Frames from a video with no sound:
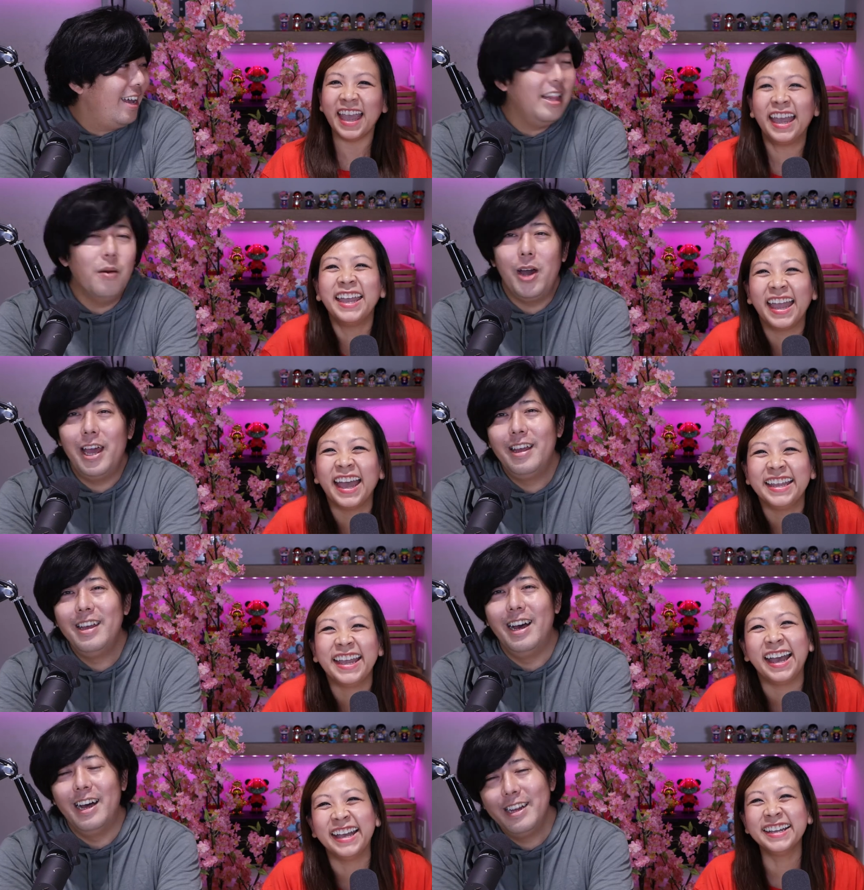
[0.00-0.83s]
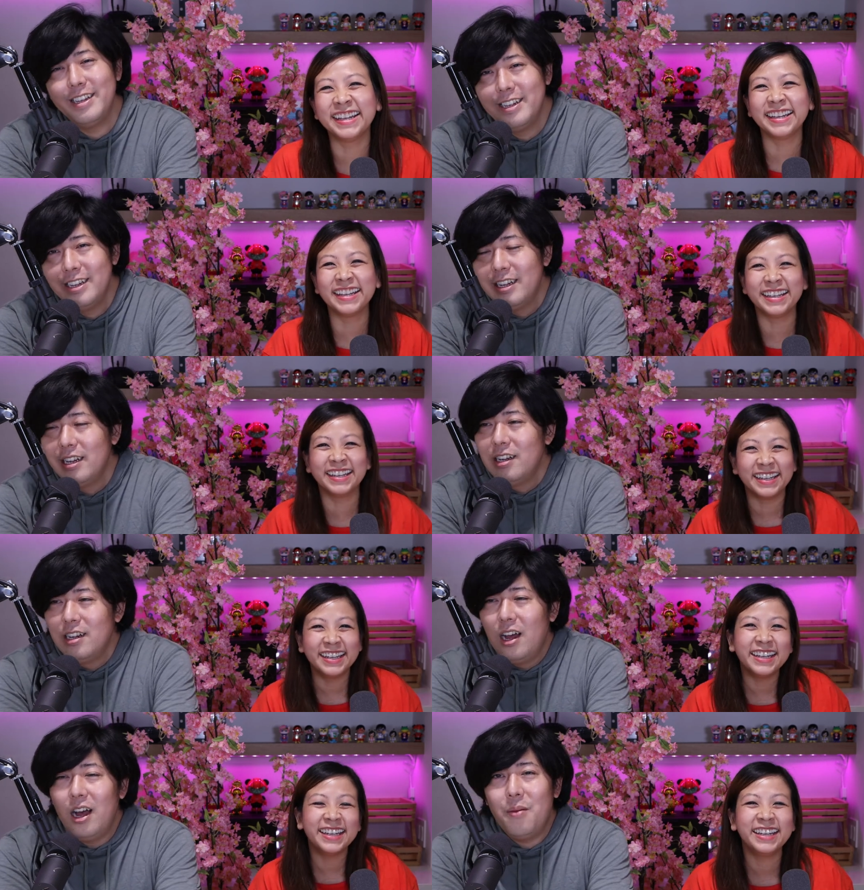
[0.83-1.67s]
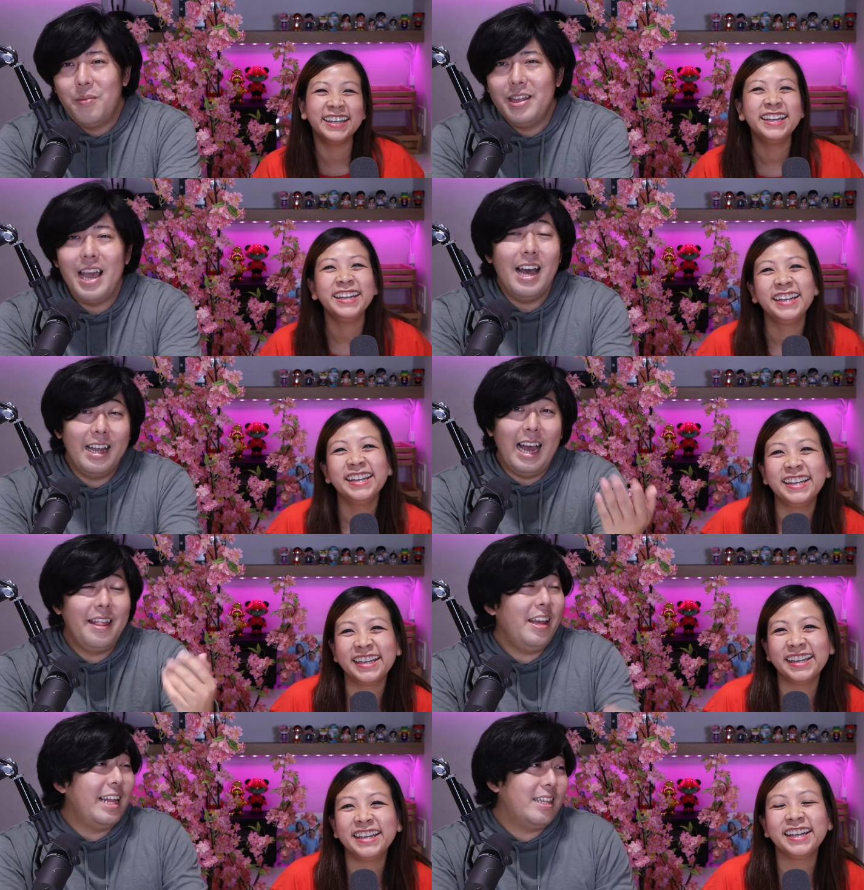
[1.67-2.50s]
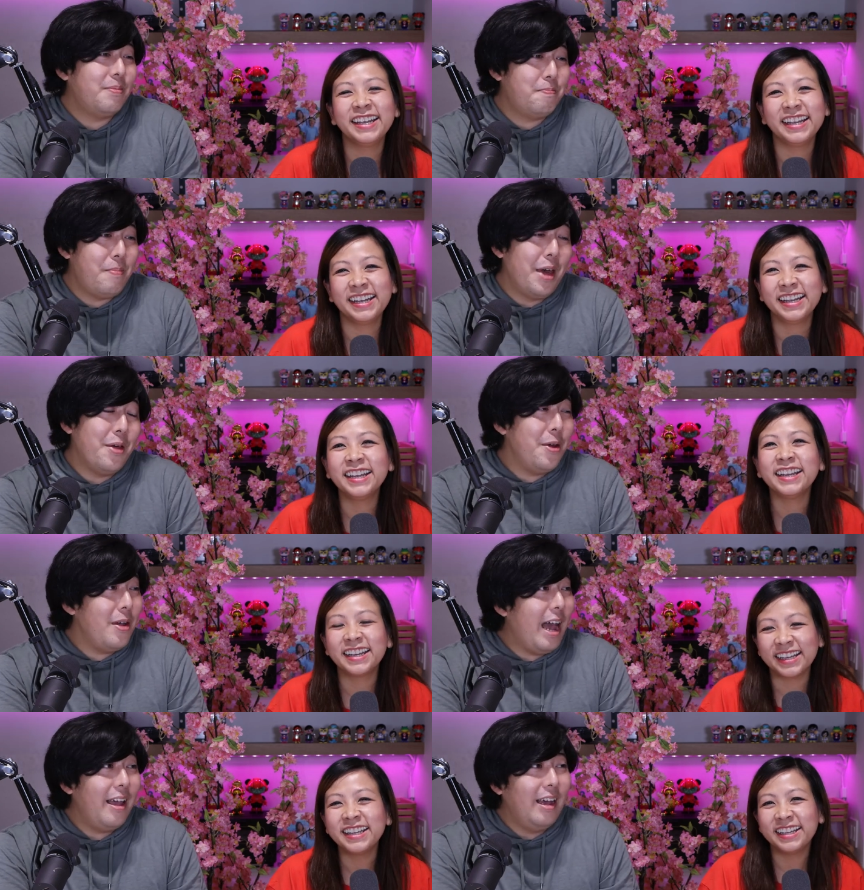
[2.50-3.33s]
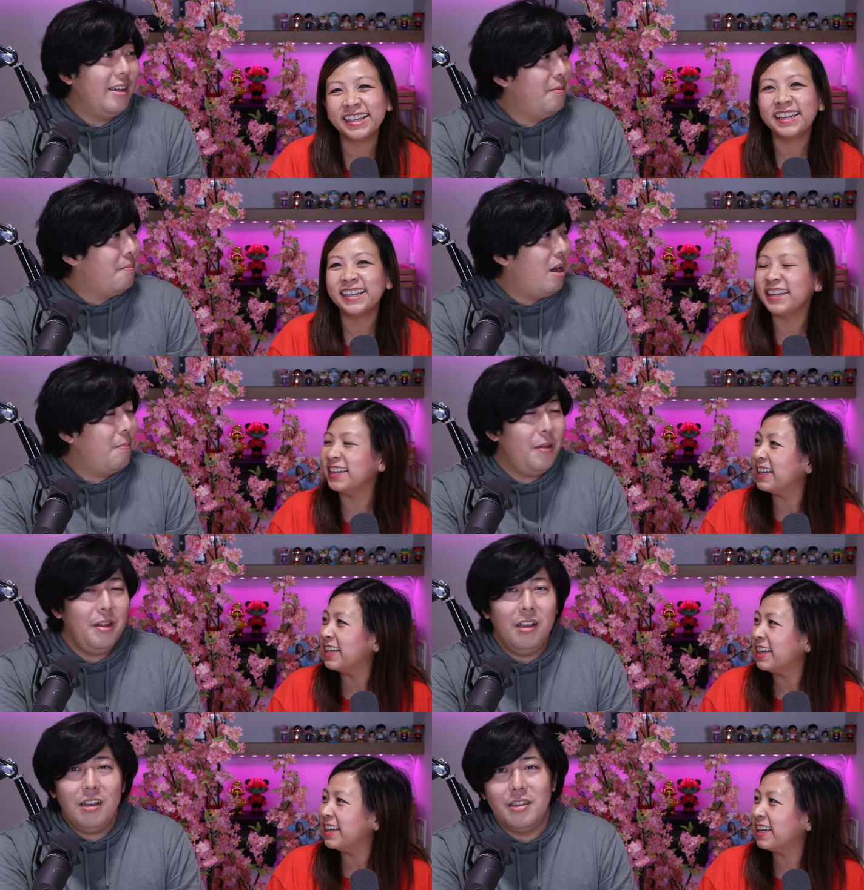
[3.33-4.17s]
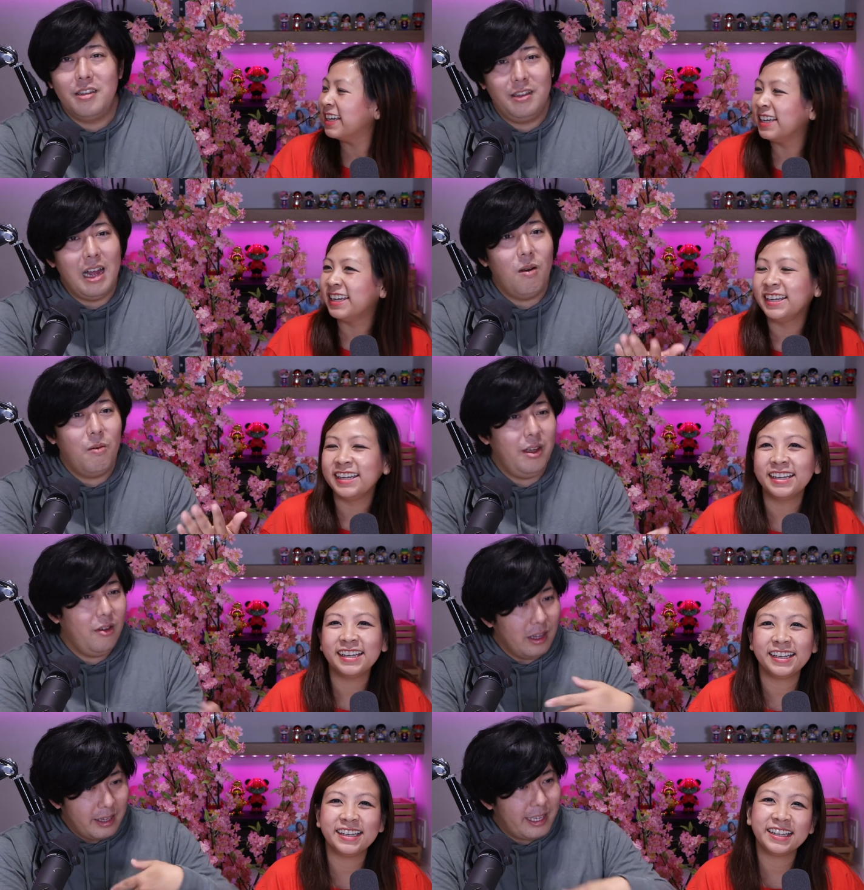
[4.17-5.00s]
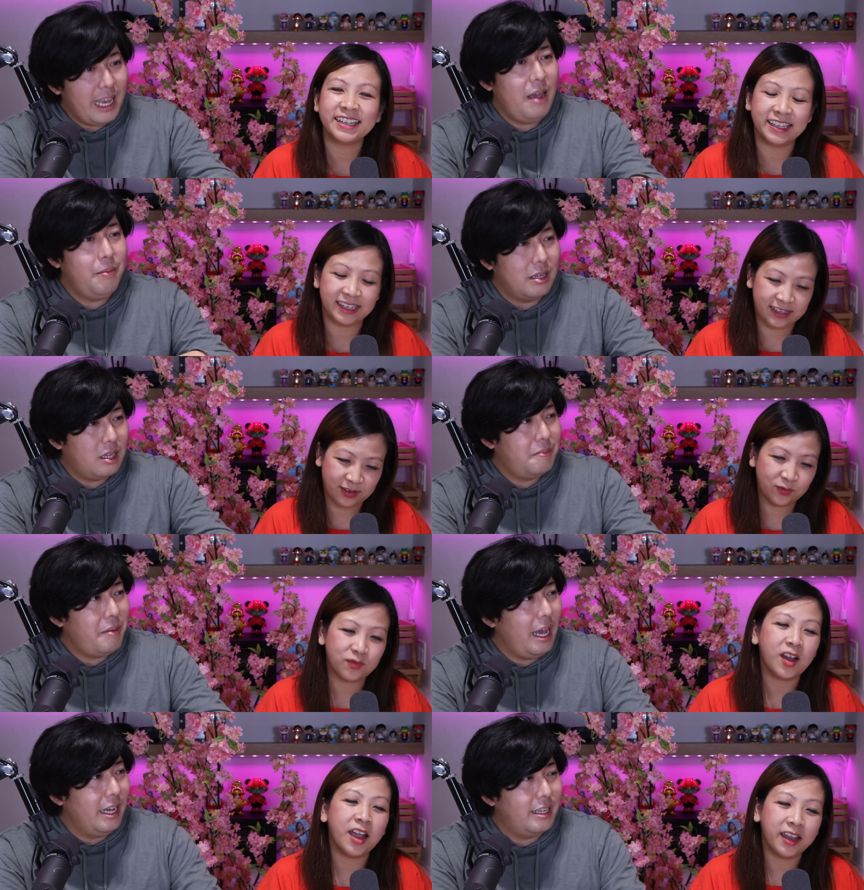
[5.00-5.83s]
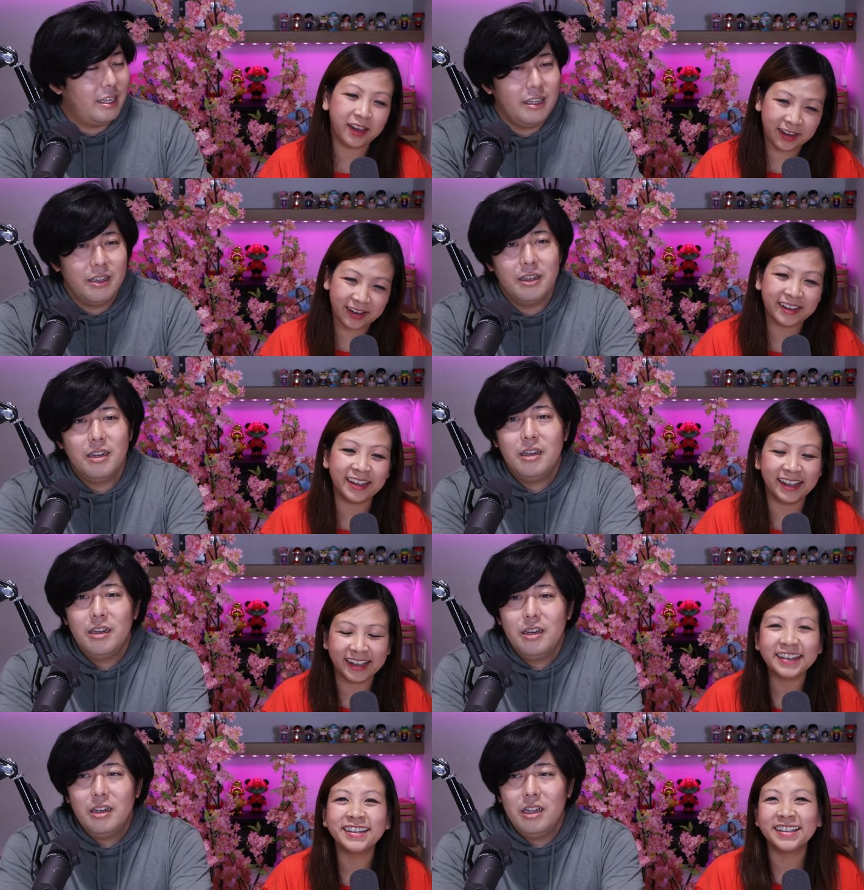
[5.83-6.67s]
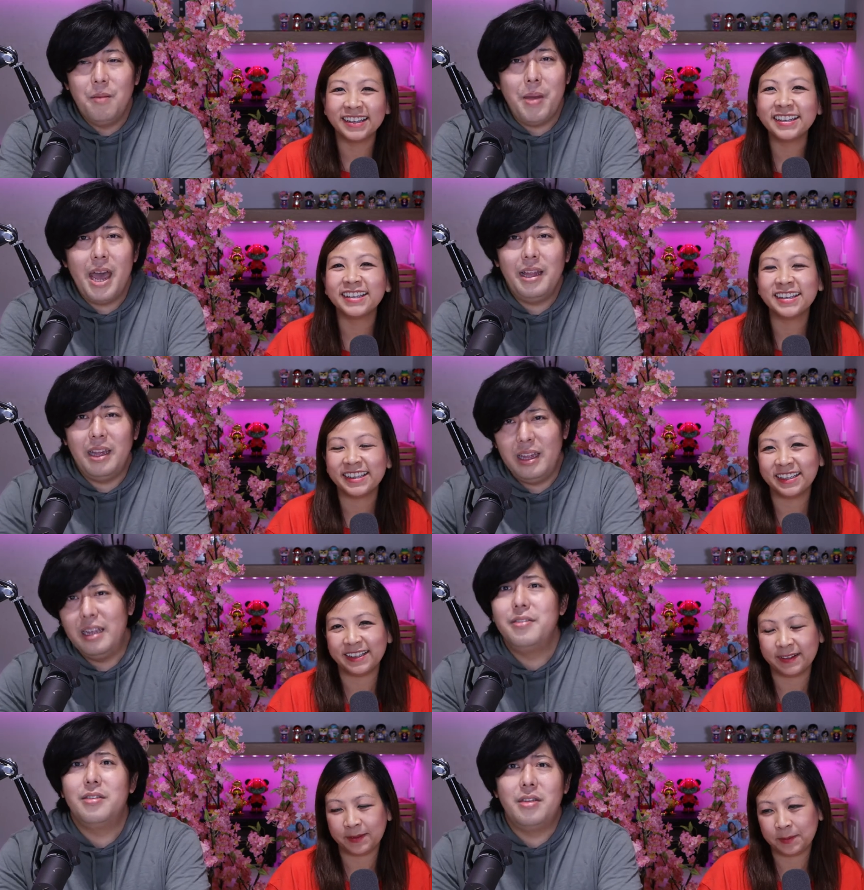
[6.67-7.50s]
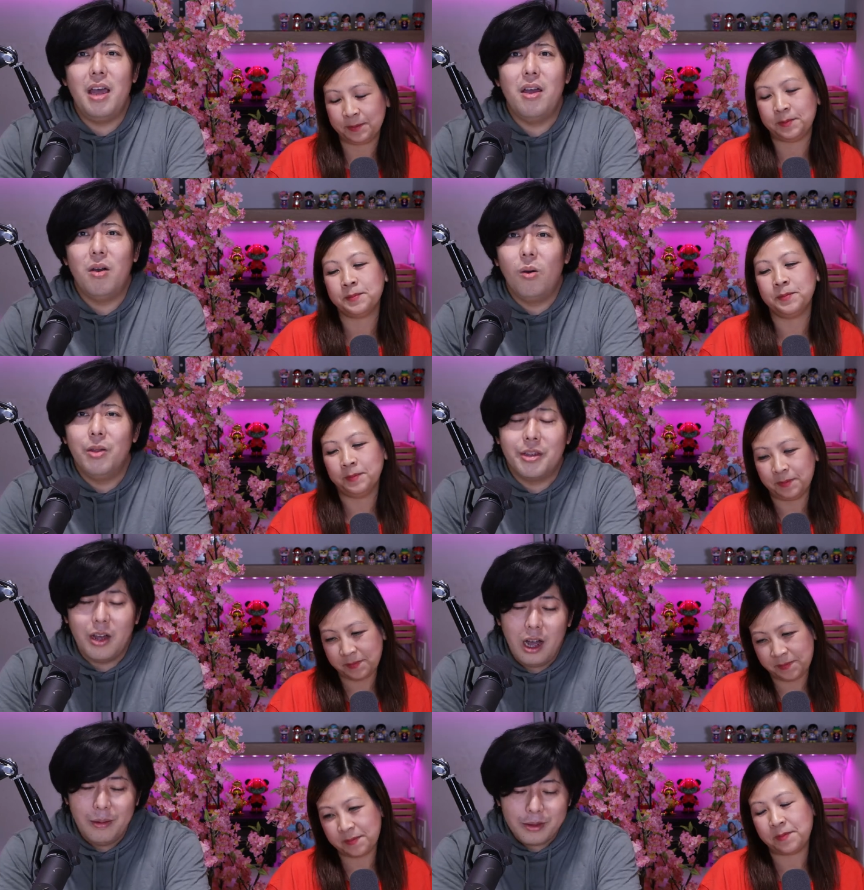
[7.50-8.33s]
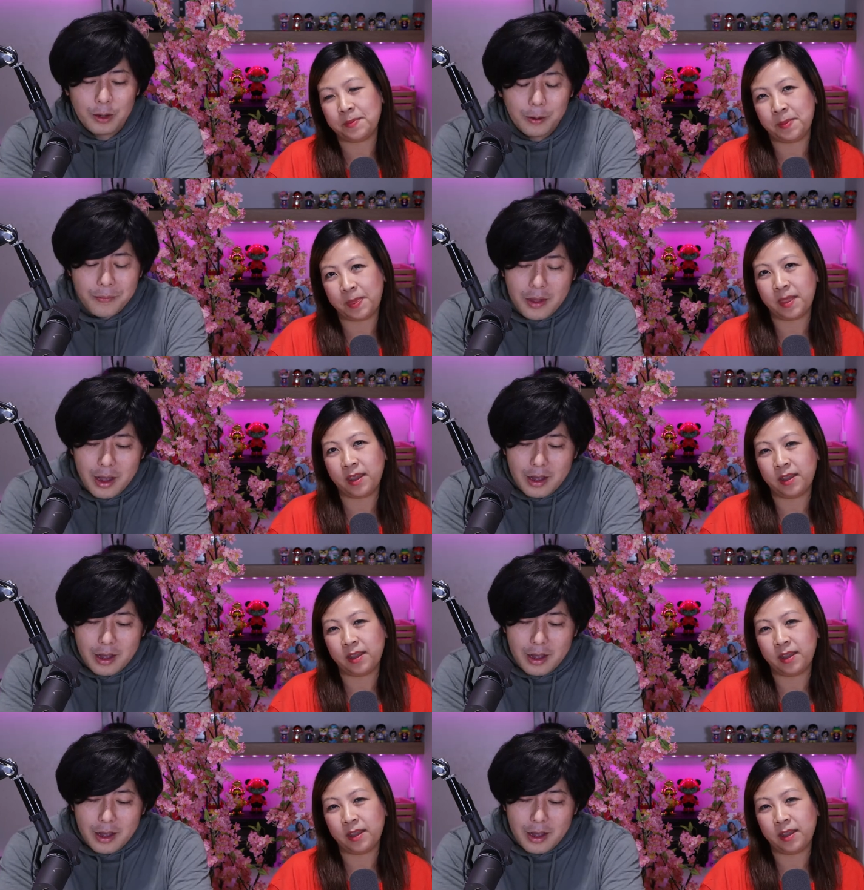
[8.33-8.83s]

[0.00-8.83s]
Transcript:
Speaker 1: yeah, yeah, yeah, uh, yeah. but yeah, I think that's better, I, in my opinion, because that way you can save the space. Right. Yeah. In the bed, and it's just there all the time. So,